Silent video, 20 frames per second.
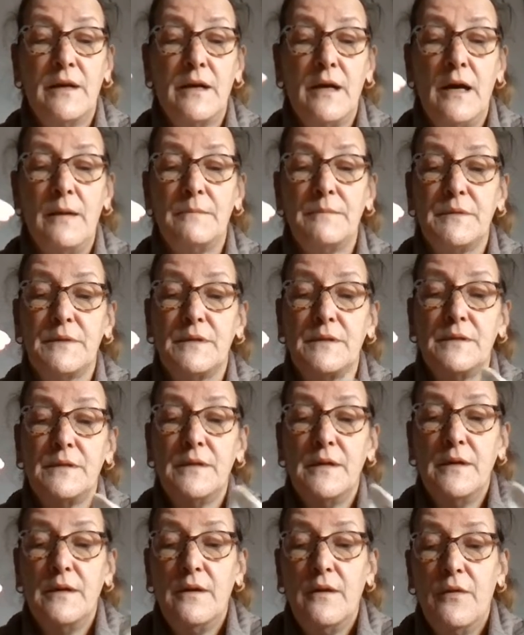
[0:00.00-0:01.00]
cups
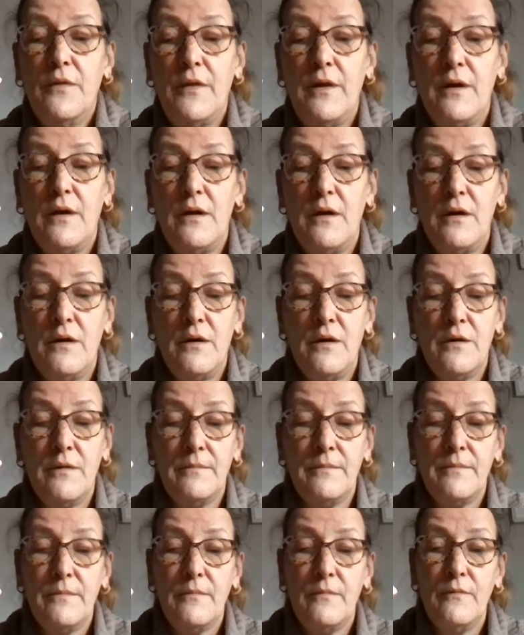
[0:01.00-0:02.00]
that are
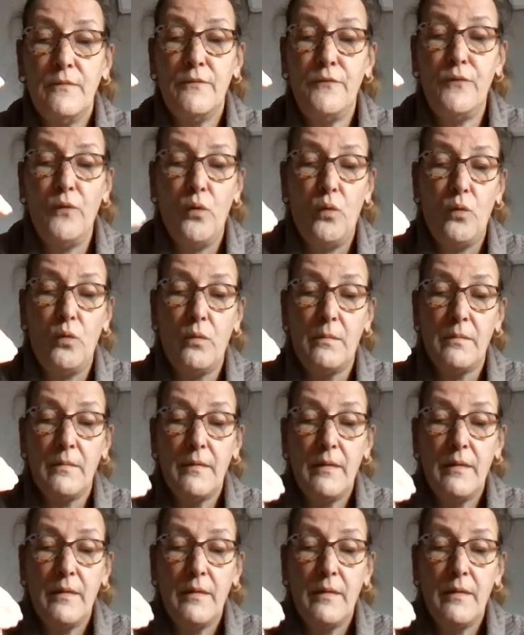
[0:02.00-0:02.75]
full